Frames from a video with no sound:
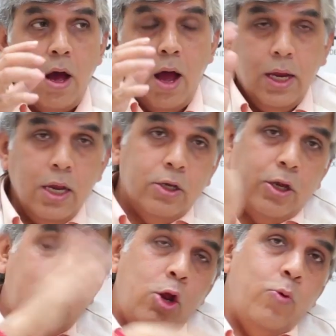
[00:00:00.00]
I can
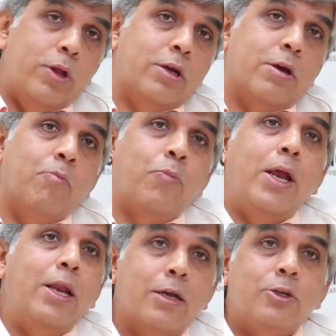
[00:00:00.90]
tell you with
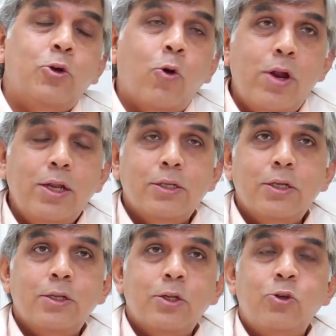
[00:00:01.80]
complete assurance
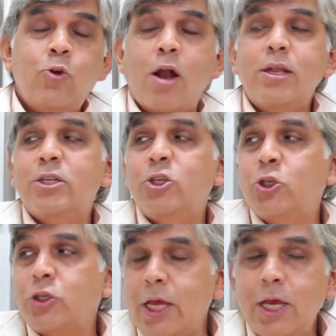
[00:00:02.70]
that there's not a
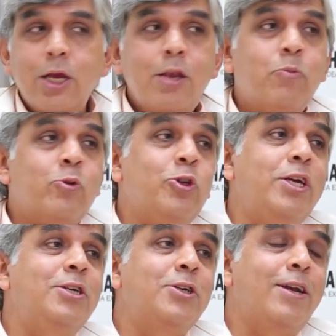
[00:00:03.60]
single
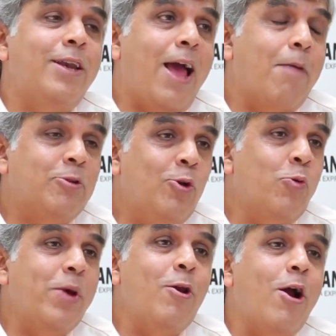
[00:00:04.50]
procedural lapse.
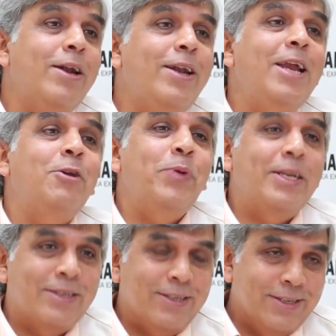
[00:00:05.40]
Look, we are not
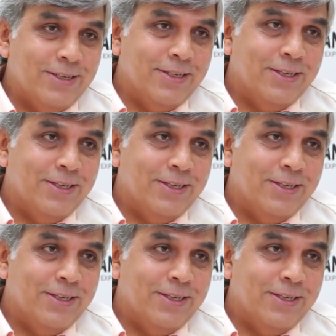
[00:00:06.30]
nitwits.